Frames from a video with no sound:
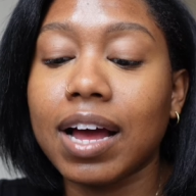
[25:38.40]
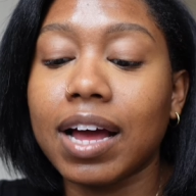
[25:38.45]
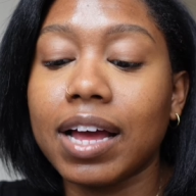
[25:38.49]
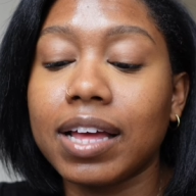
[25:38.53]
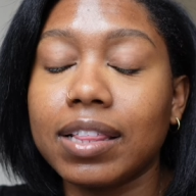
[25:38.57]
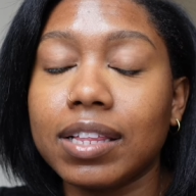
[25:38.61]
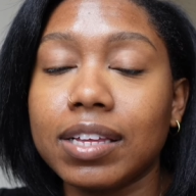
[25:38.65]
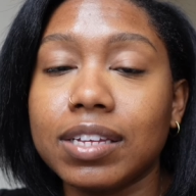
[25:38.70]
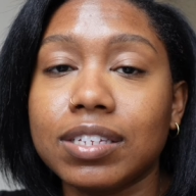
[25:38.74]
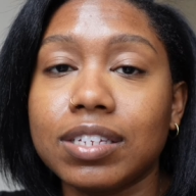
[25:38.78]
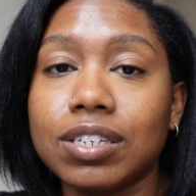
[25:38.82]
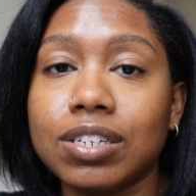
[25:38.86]
I
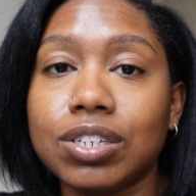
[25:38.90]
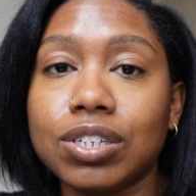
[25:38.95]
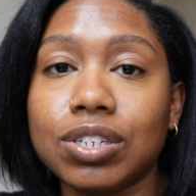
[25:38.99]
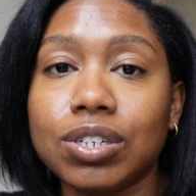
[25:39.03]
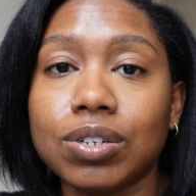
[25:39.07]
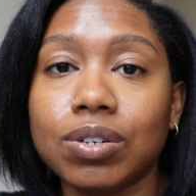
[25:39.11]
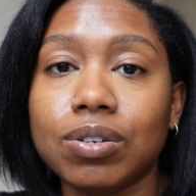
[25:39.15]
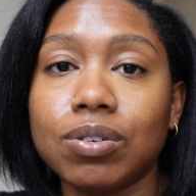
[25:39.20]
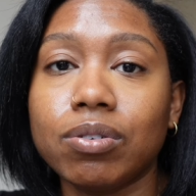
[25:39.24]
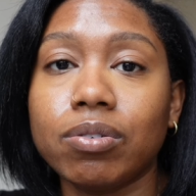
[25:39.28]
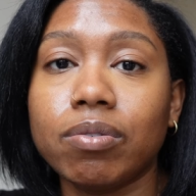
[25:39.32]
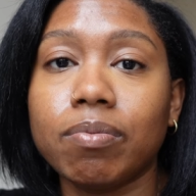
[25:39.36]
listen
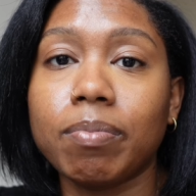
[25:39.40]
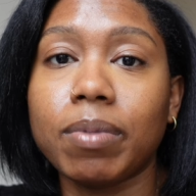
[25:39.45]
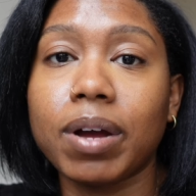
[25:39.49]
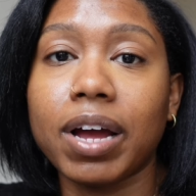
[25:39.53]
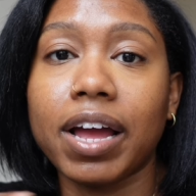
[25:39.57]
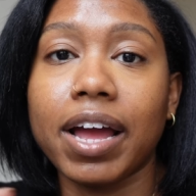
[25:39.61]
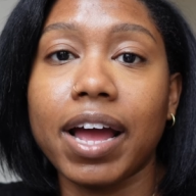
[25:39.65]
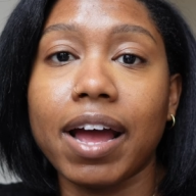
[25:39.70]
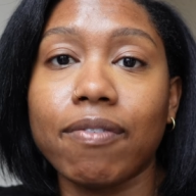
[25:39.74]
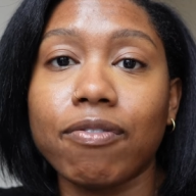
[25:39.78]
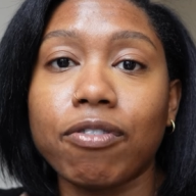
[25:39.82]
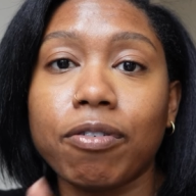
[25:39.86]
to
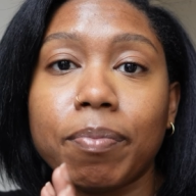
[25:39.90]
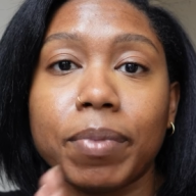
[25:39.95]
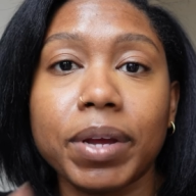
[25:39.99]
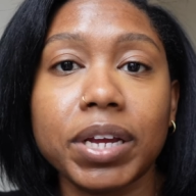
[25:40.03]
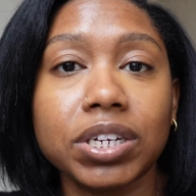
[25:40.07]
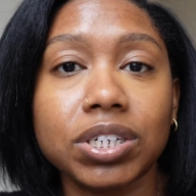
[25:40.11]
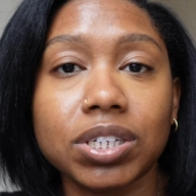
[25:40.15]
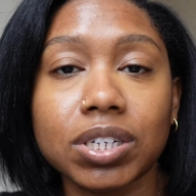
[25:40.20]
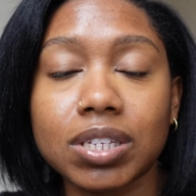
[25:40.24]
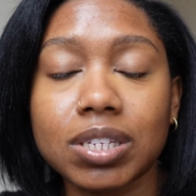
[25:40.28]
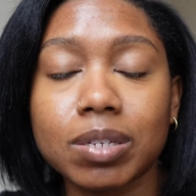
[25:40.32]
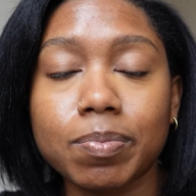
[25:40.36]
my
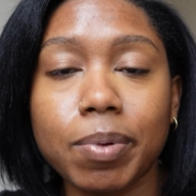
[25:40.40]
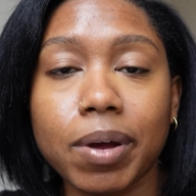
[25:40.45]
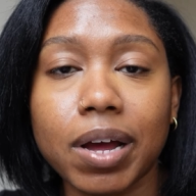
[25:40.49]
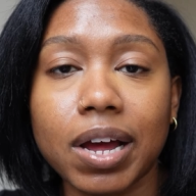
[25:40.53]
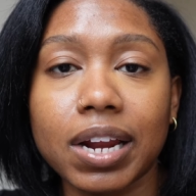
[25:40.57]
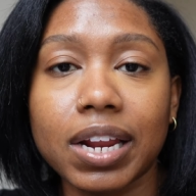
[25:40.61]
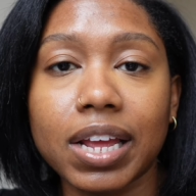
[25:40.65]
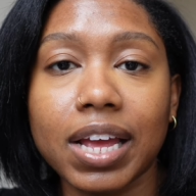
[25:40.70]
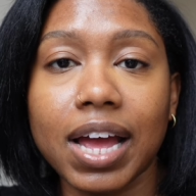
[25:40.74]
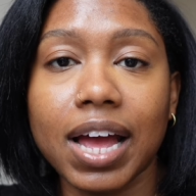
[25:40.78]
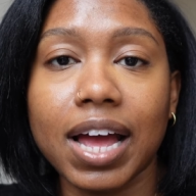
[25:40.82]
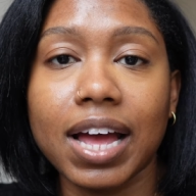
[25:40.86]
Affirmations
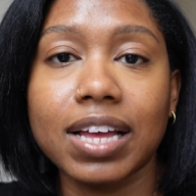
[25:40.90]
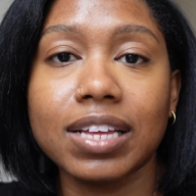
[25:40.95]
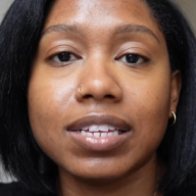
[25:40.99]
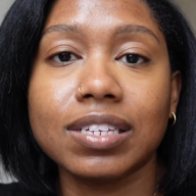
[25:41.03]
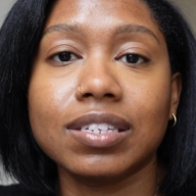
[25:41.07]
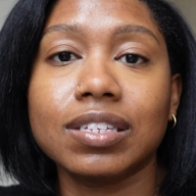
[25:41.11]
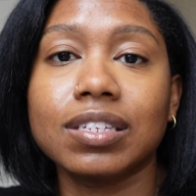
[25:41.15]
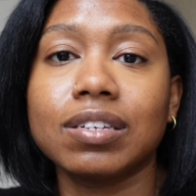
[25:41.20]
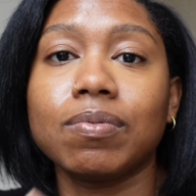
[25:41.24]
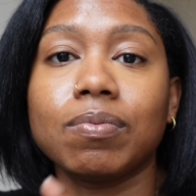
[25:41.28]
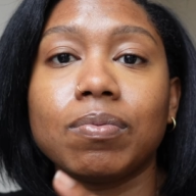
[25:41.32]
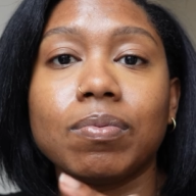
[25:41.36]

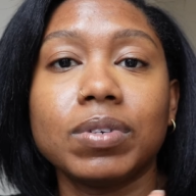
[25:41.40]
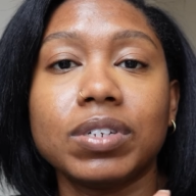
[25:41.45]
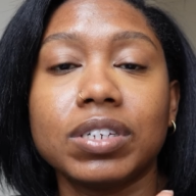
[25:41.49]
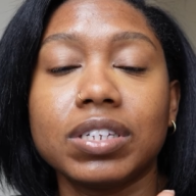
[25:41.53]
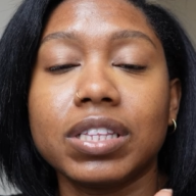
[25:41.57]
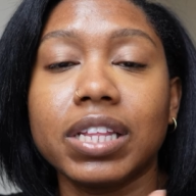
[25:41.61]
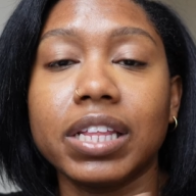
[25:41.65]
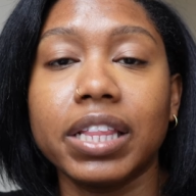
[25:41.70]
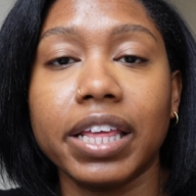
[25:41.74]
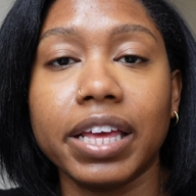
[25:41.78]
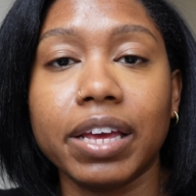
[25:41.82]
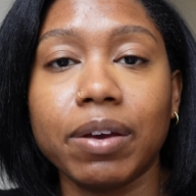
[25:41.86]
podcast,
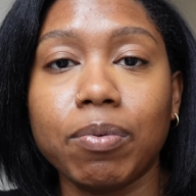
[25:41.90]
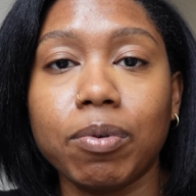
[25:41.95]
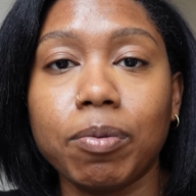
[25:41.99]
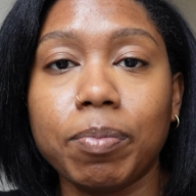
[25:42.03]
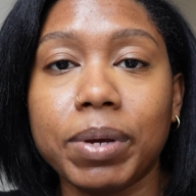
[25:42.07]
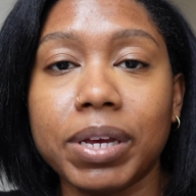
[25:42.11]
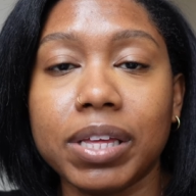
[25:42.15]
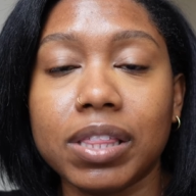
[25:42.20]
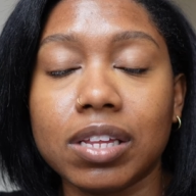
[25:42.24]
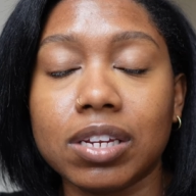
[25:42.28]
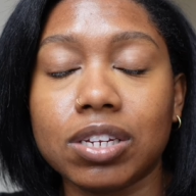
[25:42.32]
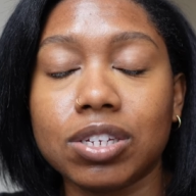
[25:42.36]
which the link will
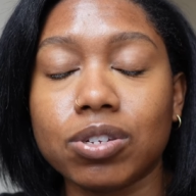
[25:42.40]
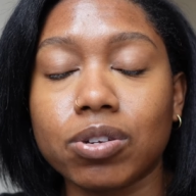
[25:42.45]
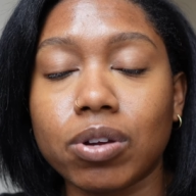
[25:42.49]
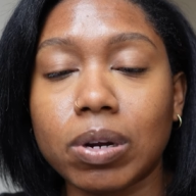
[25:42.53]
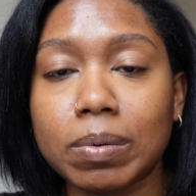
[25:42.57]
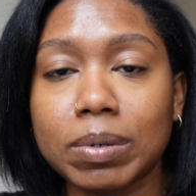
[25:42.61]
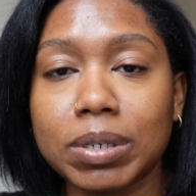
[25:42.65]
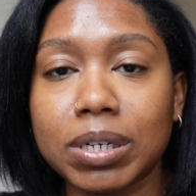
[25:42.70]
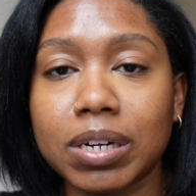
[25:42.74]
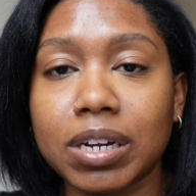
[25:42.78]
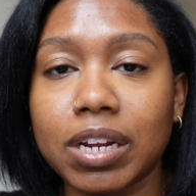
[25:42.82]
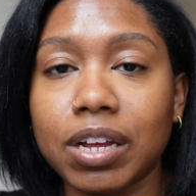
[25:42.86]
be in the
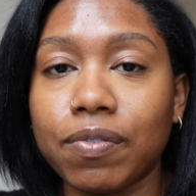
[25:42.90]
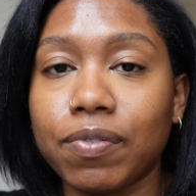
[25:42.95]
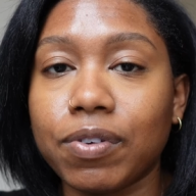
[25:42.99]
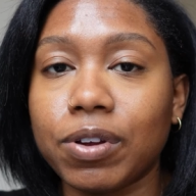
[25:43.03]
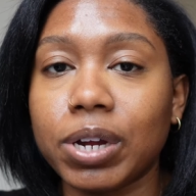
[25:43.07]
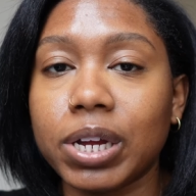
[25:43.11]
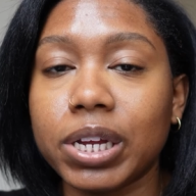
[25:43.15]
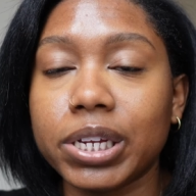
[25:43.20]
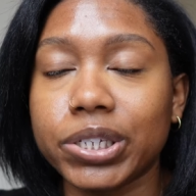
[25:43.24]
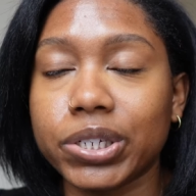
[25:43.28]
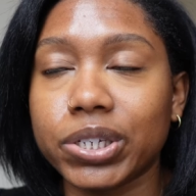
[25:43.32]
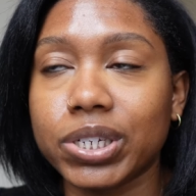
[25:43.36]
description if
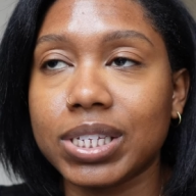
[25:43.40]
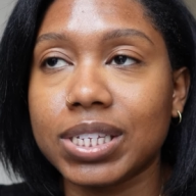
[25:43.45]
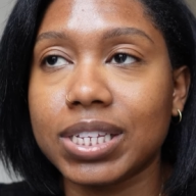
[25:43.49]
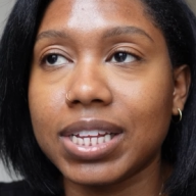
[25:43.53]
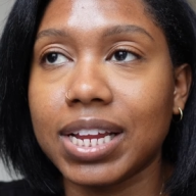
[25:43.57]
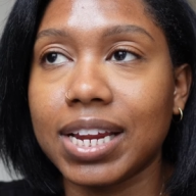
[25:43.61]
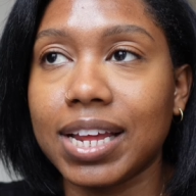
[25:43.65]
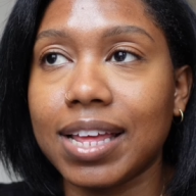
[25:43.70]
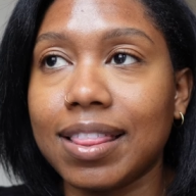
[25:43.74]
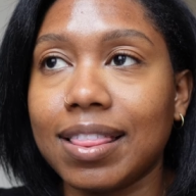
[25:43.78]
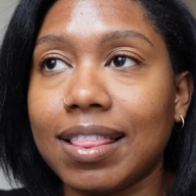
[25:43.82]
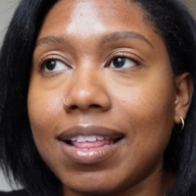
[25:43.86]
you're
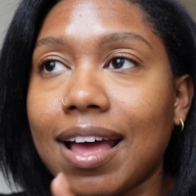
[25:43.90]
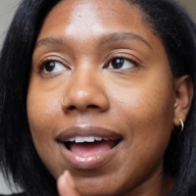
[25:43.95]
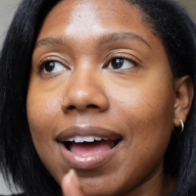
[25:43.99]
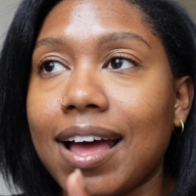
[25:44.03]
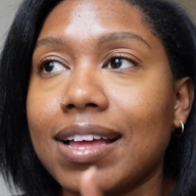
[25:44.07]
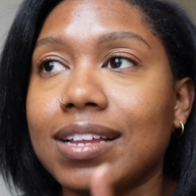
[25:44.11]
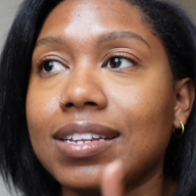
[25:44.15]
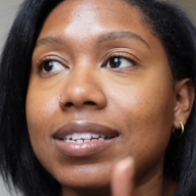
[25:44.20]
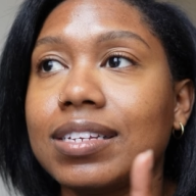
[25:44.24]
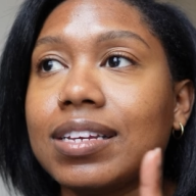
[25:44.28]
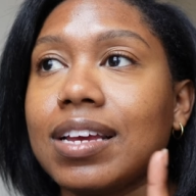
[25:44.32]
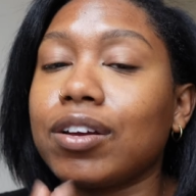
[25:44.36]
interested in
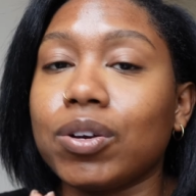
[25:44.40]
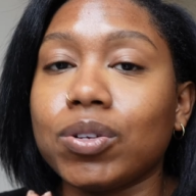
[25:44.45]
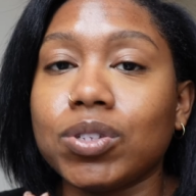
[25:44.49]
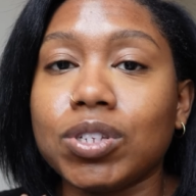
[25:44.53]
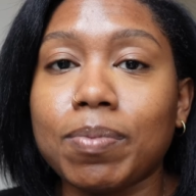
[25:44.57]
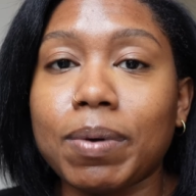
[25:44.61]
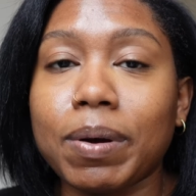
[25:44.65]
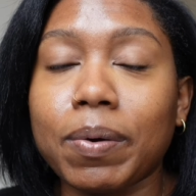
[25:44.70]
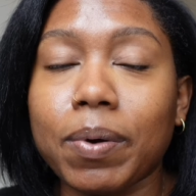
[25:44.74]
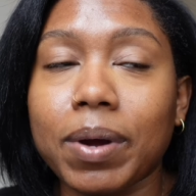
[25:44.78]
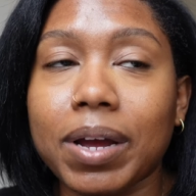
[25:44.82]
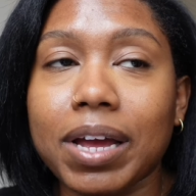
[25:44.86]
that. Go
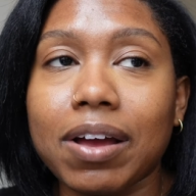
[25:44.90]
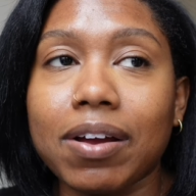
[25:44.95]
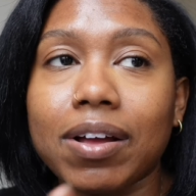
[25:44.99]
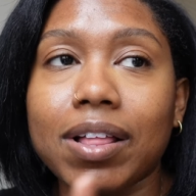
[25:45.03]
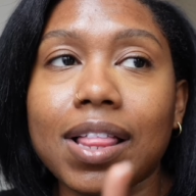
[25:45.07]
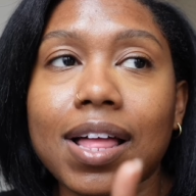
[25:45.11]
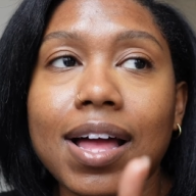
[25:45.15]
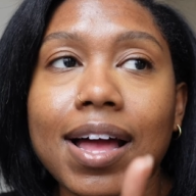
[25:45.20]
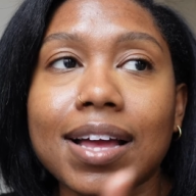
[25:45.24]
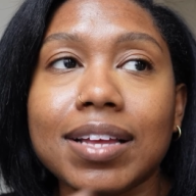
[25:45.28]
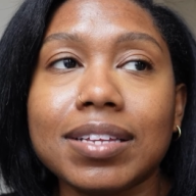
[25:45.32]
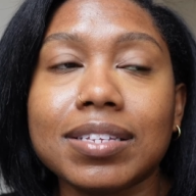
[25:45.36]
to my workout
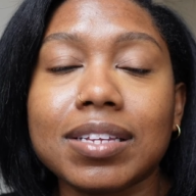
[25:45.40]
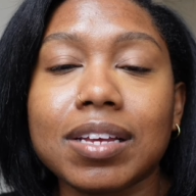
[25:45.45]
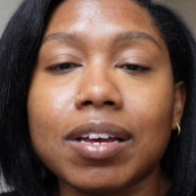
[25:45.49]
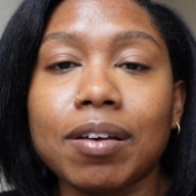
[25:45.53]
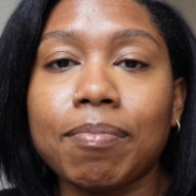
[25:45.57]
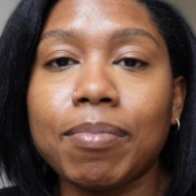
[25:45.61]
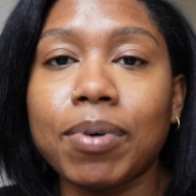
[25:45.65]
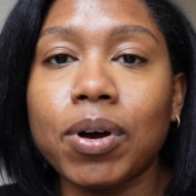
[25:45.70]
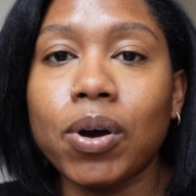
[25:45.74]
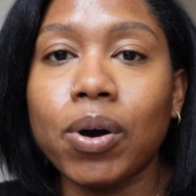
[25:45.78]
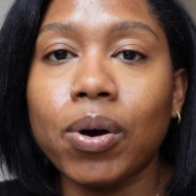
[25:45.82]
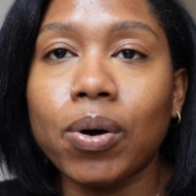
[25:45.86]
class,
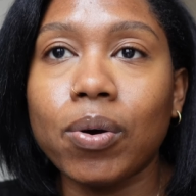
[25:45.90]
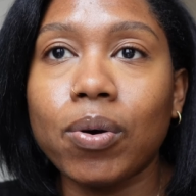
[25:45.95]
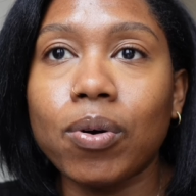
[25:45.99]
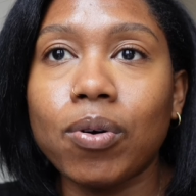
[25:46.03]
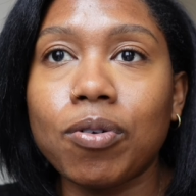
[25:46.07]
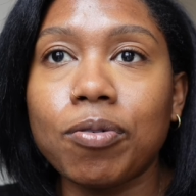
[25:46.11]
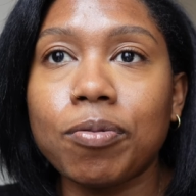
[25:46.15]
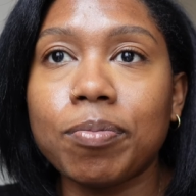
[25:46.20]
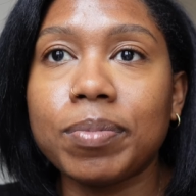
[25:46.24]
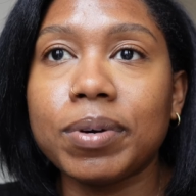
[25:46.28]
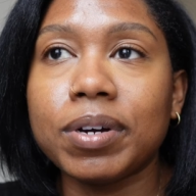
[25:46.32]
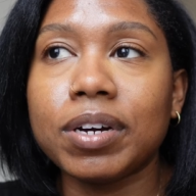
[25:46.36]
come
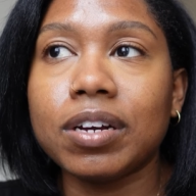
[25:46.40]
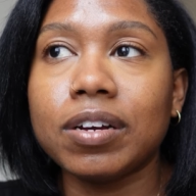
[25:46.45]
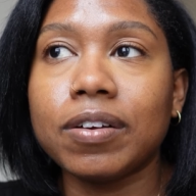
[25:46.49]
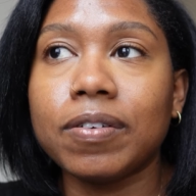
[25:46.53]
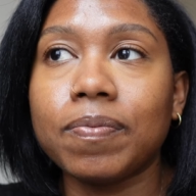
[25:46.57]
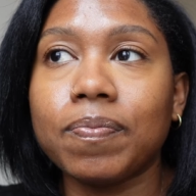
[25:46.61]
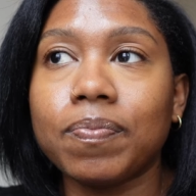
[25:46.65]
home.